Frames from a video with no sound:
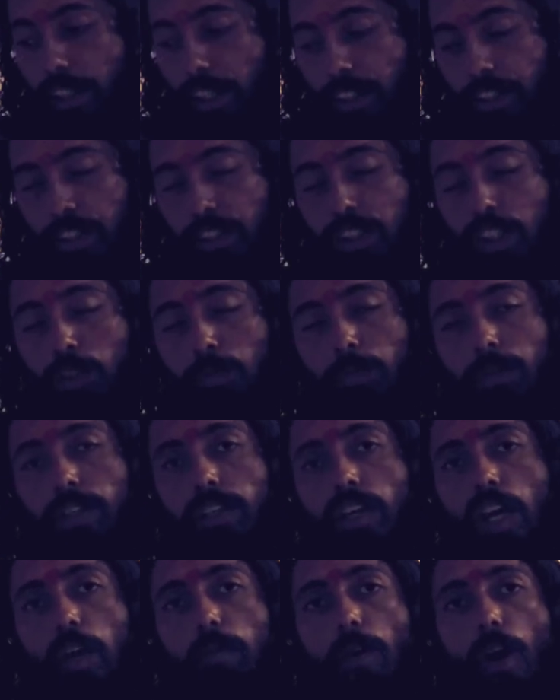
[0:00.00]
texting
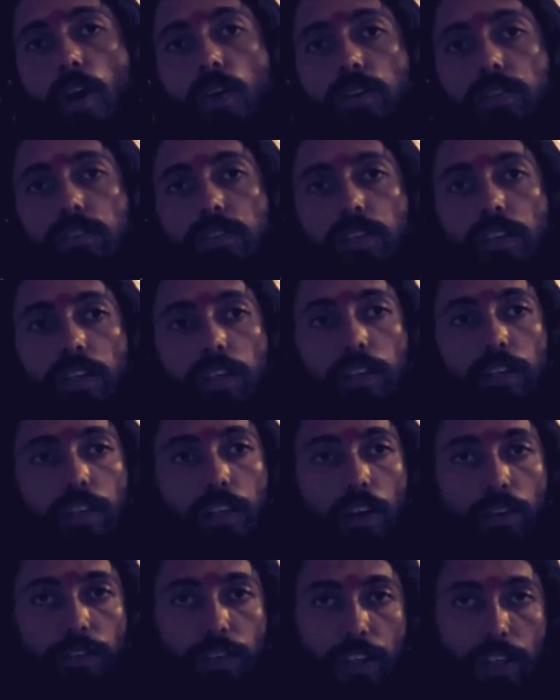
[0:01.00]
me about the
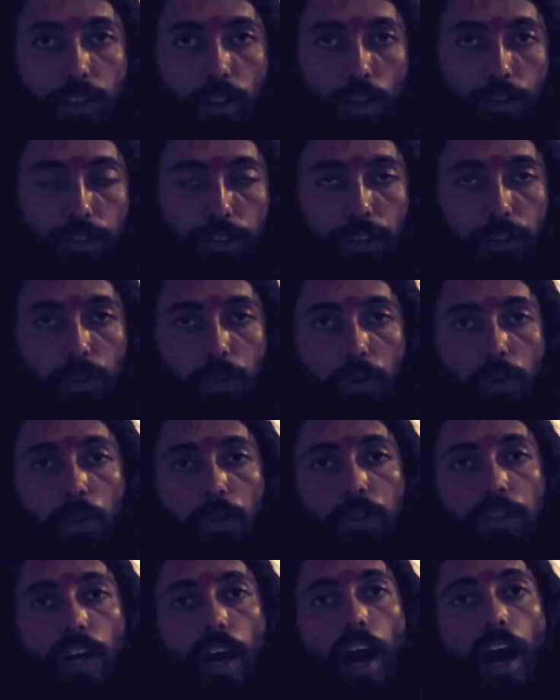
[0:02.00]
coverage of
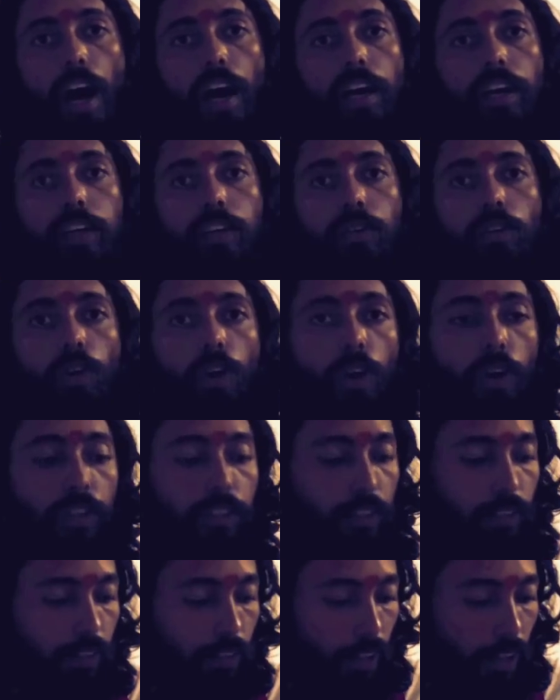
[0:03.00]
news, I
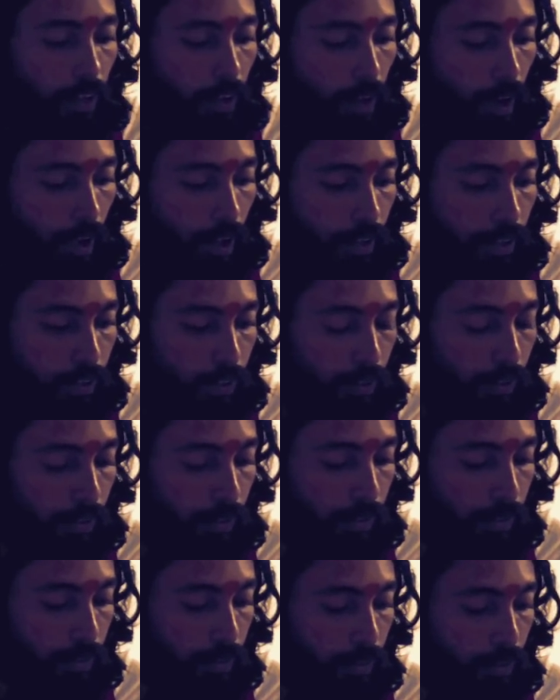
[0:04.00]
got
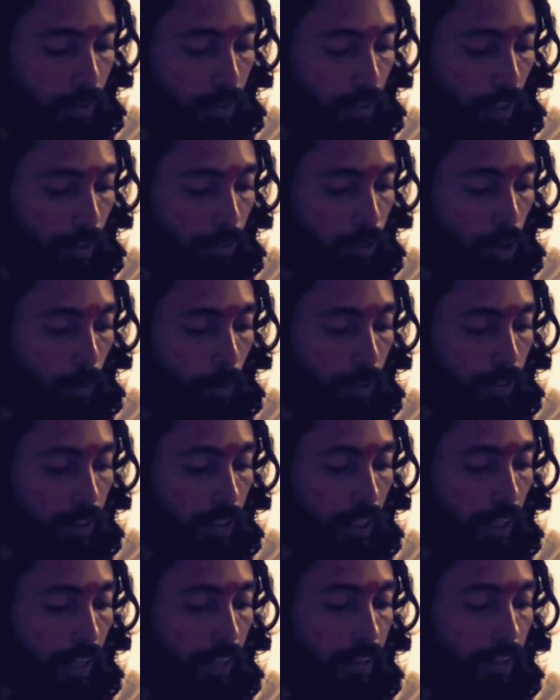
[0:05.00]
the
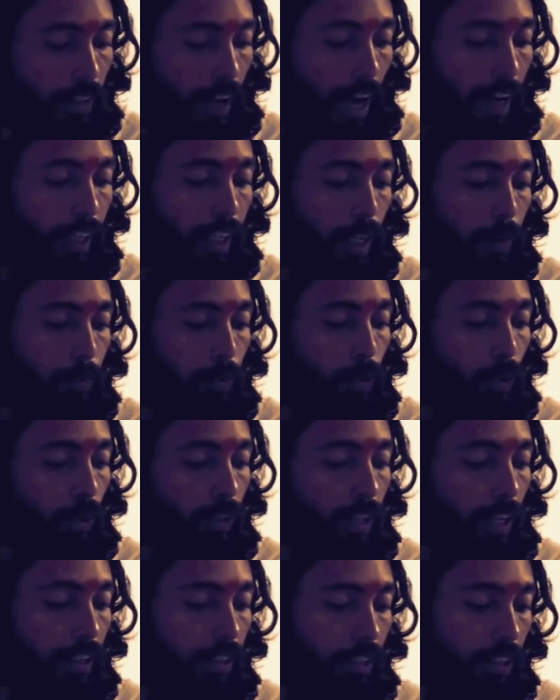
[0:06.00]
information and I came to
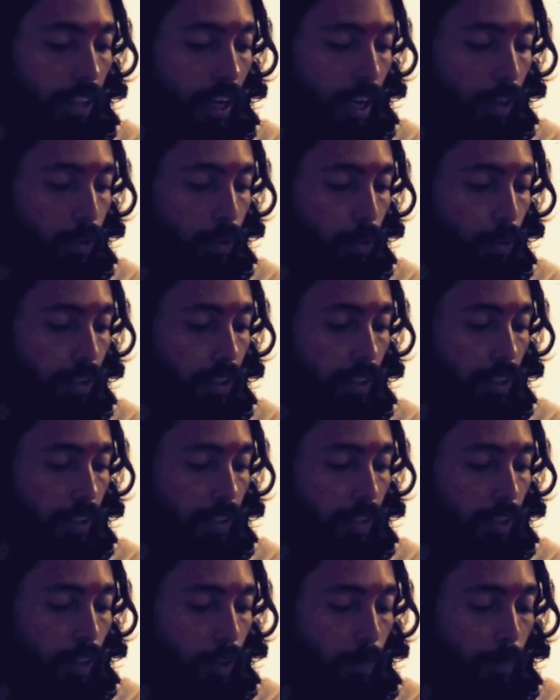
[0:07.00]
know that they are
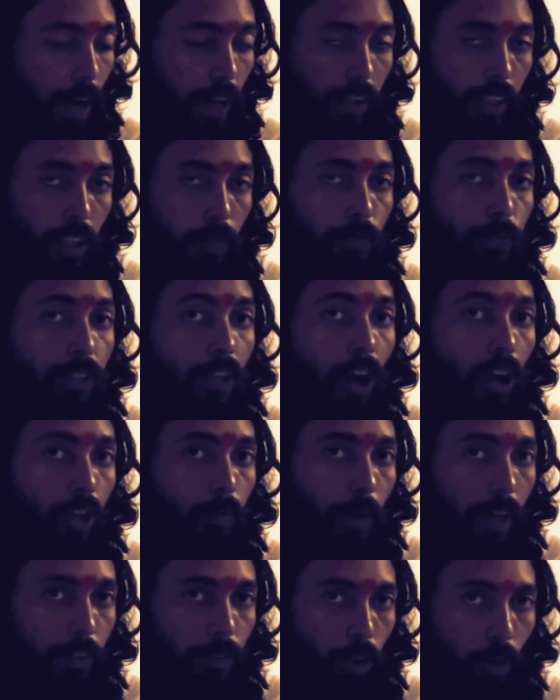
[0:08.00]
using my clip
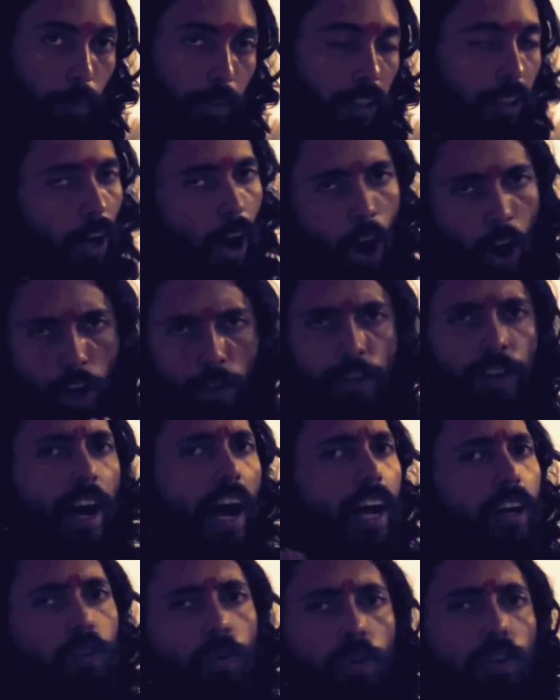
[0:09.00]
without my information. However,
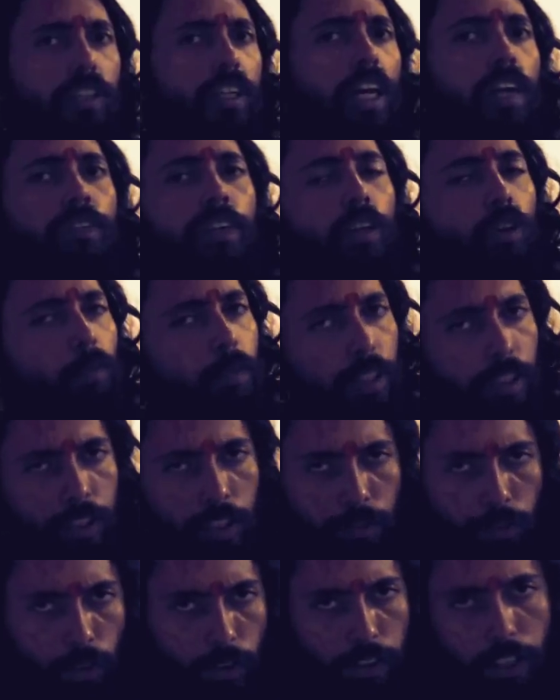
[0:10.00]
I don't have an
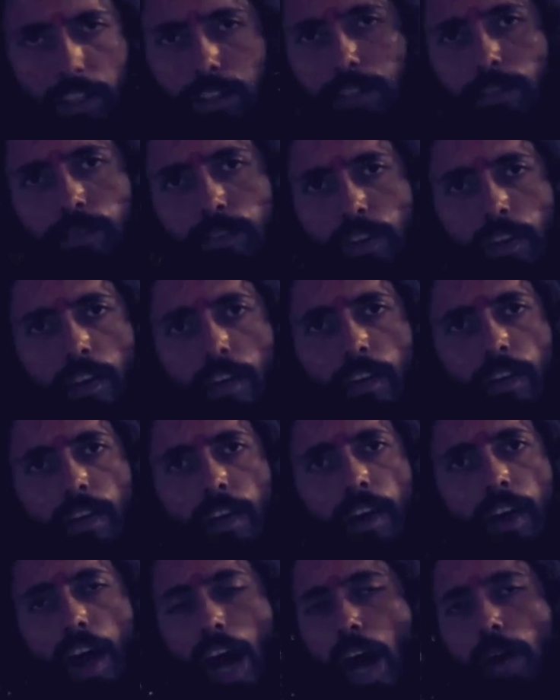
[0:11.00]
objection for that.
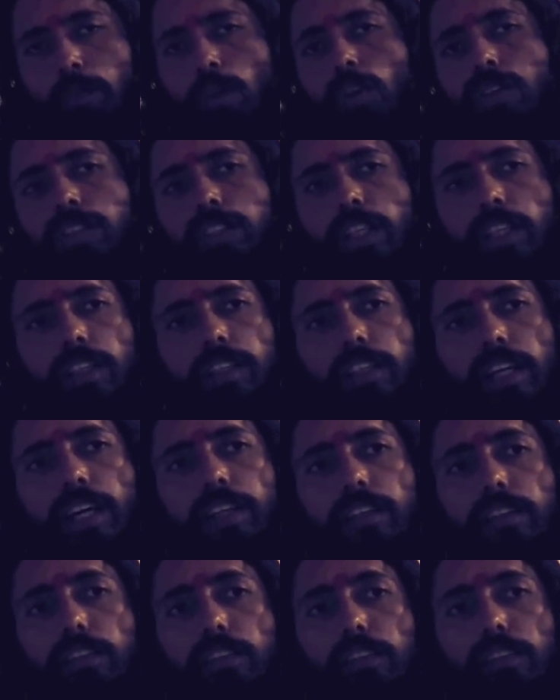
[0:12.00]
I am not saying
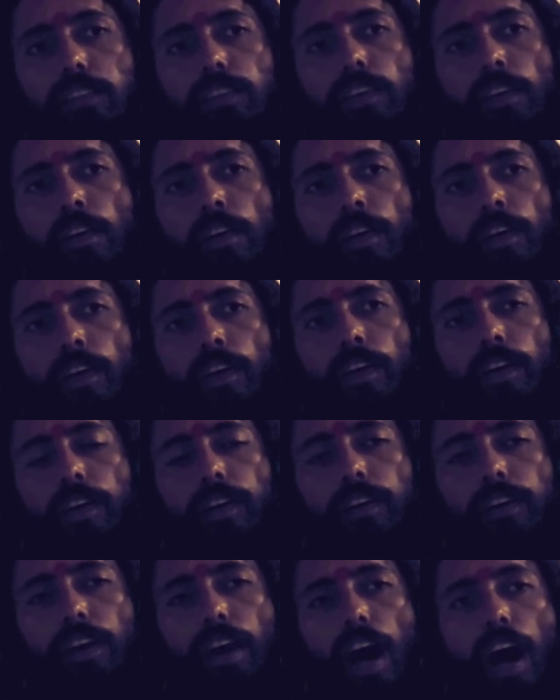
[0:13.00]
that
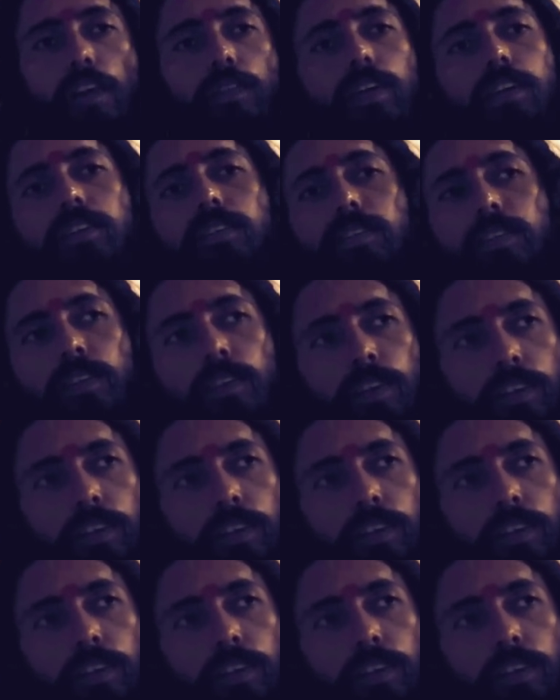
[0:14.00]
I will